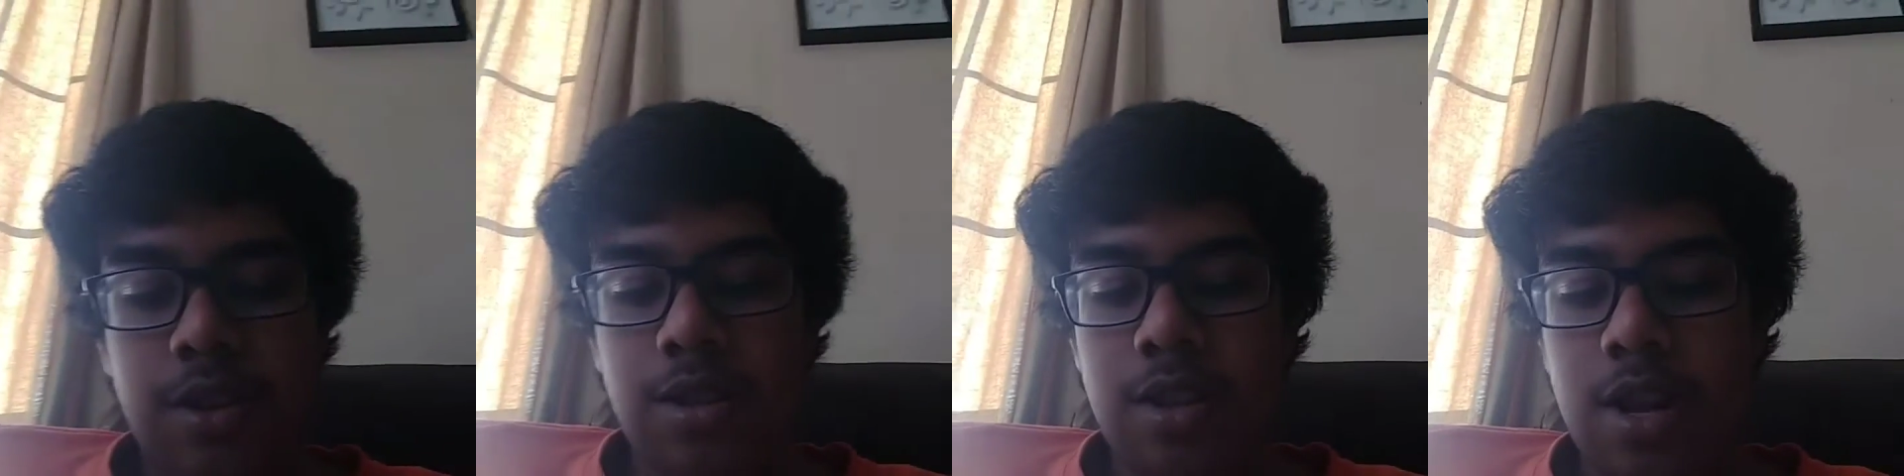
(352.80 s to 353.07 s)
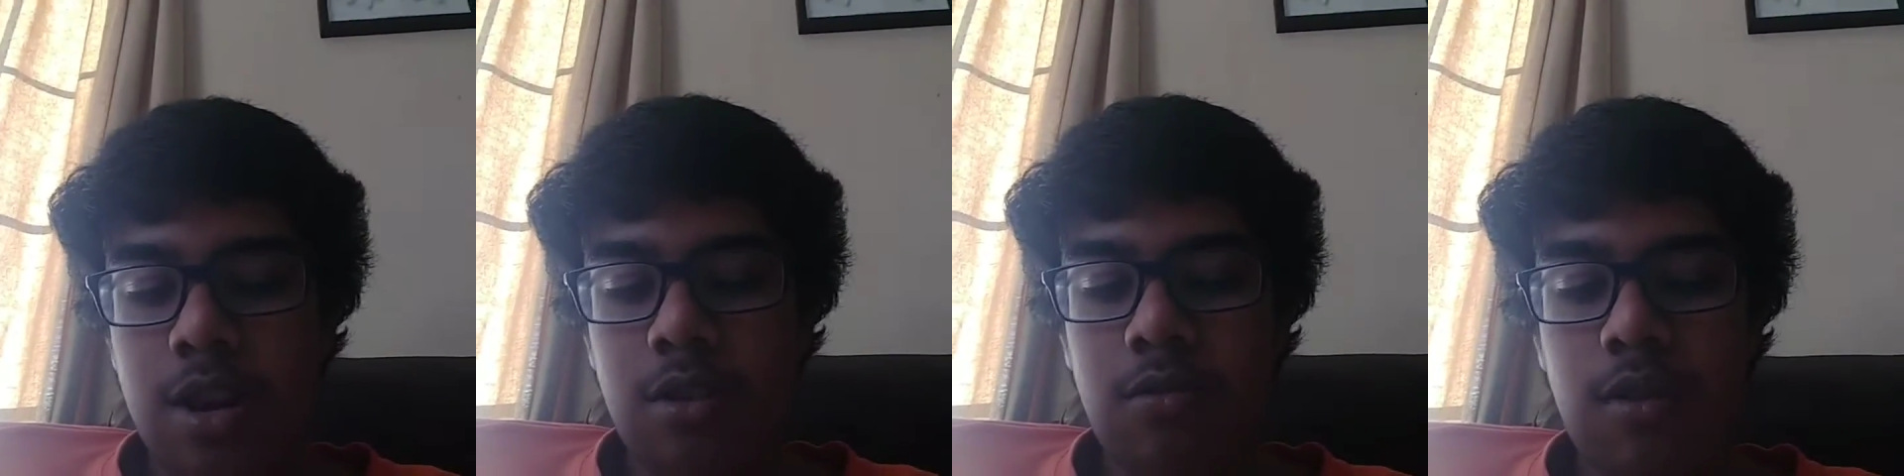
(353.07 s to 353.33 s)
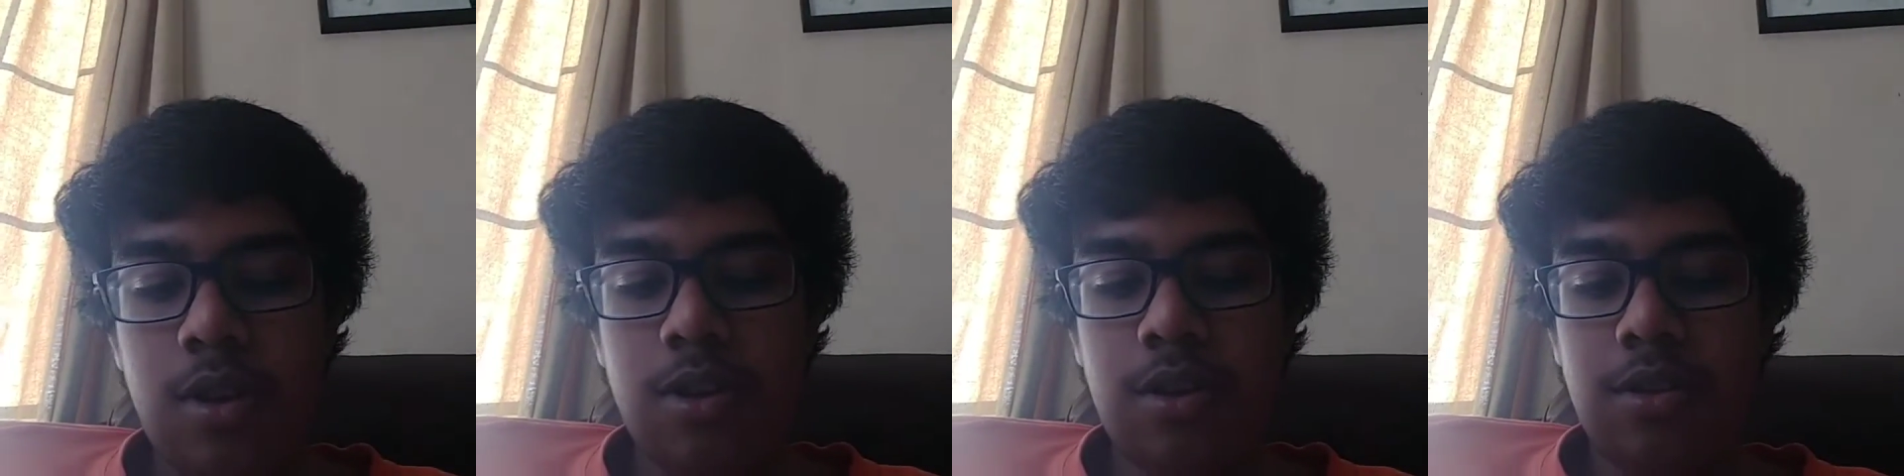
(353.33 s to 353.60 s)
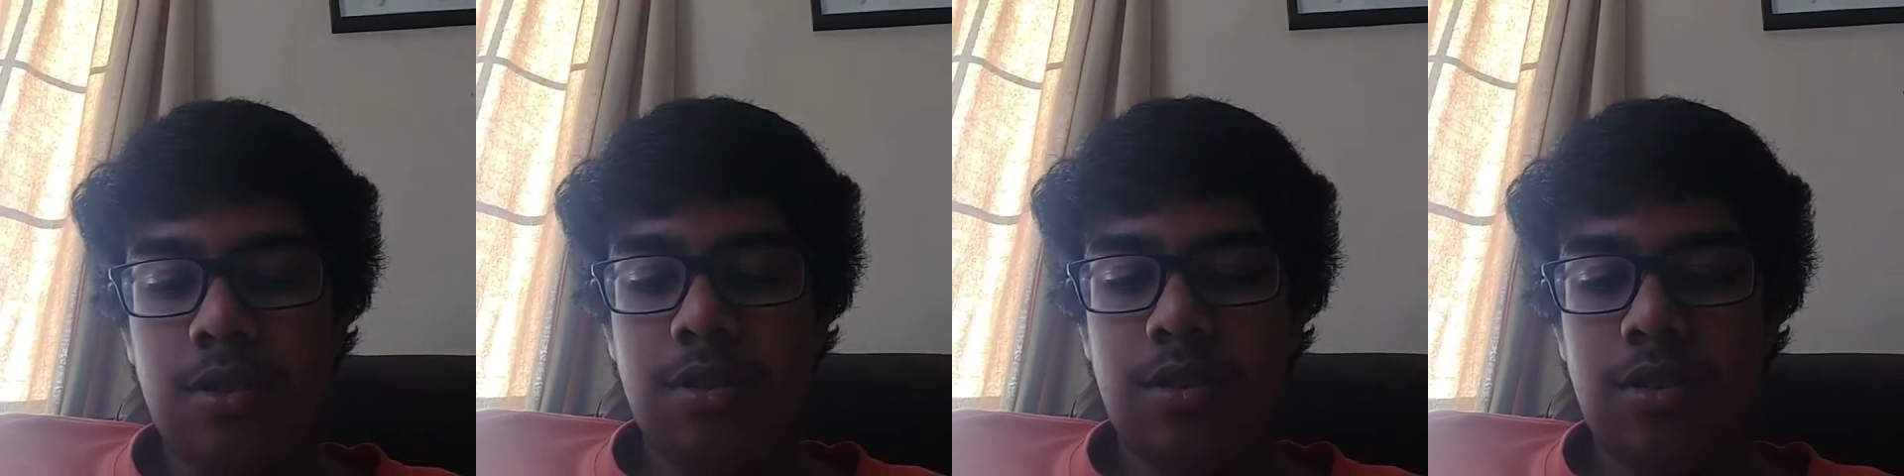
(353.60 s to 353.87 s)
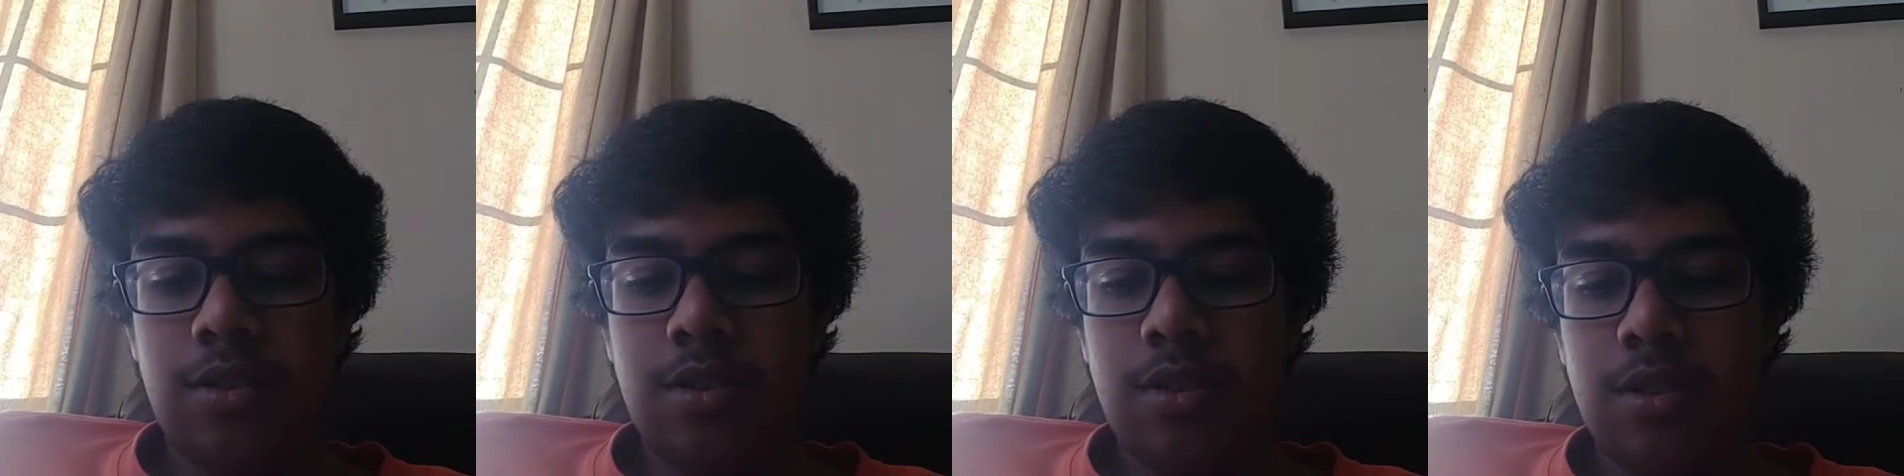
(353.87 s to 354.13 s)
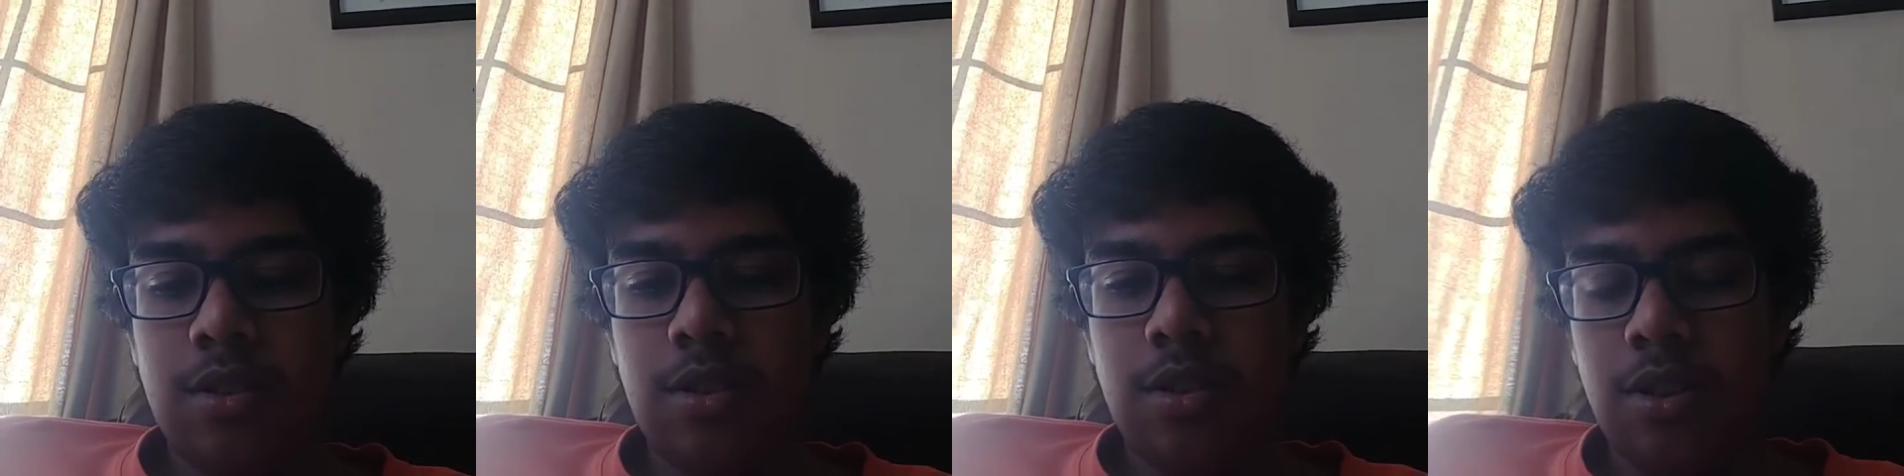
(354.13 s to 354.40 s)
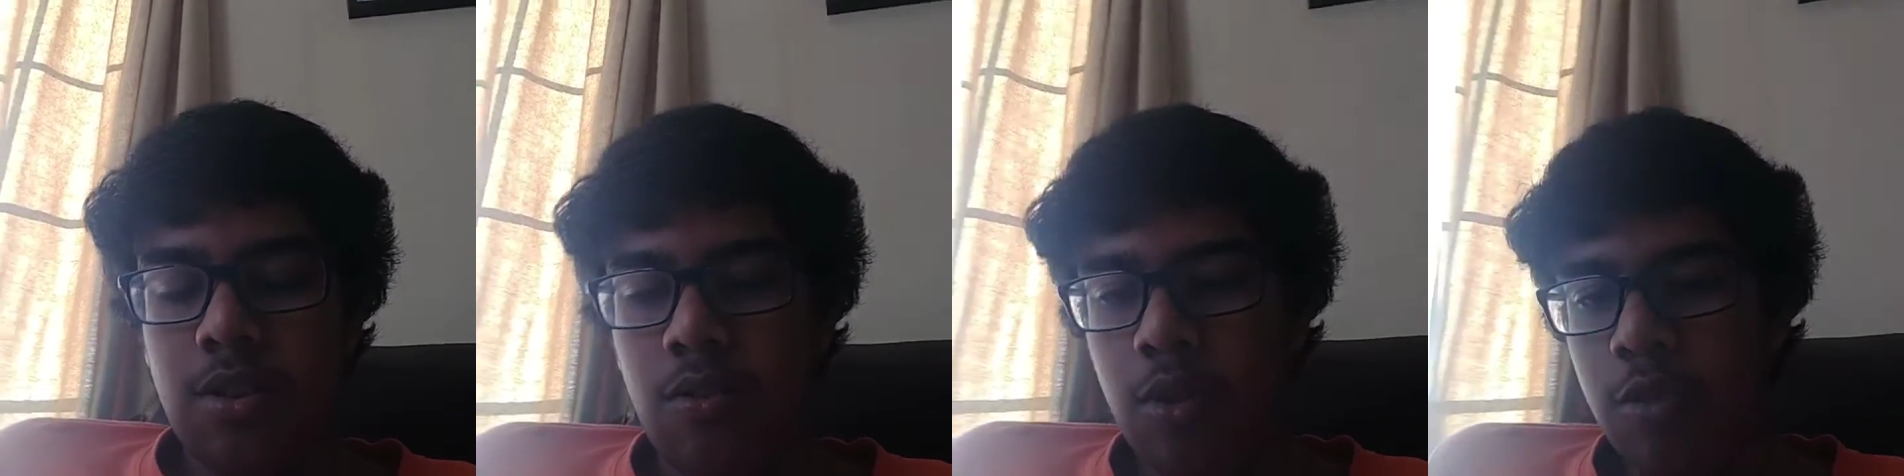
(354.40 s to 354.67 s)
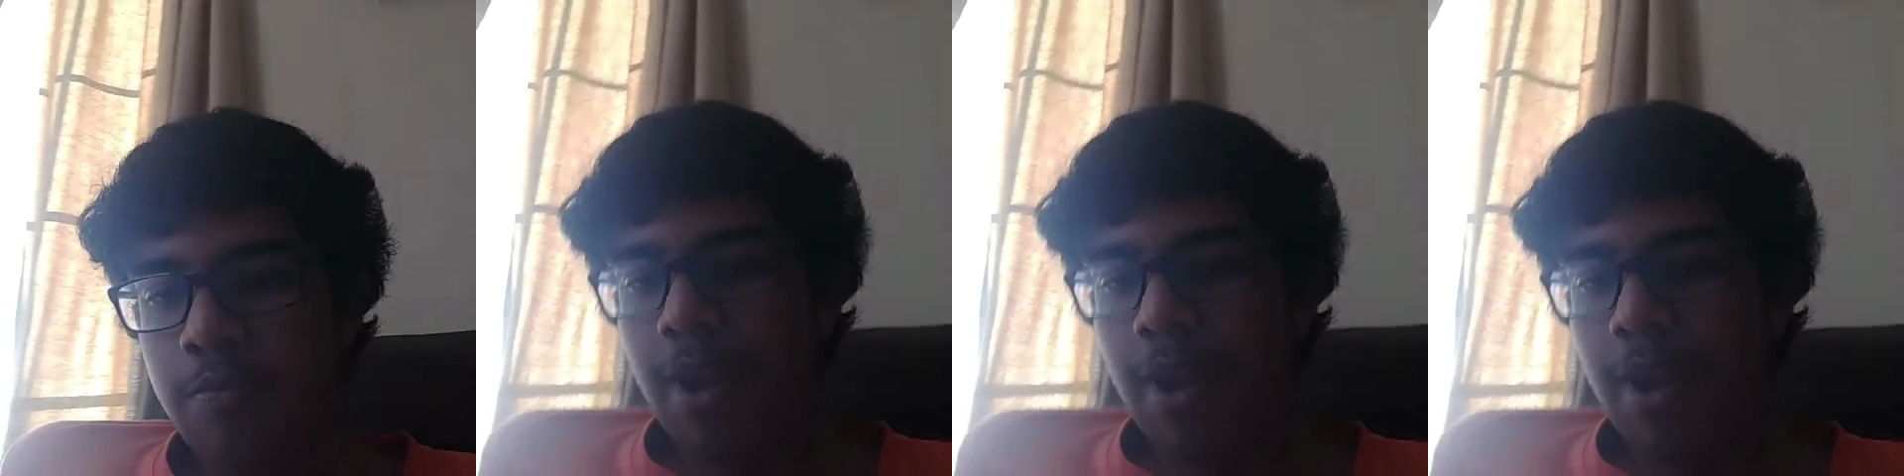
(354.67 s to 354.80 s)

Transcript: Now, going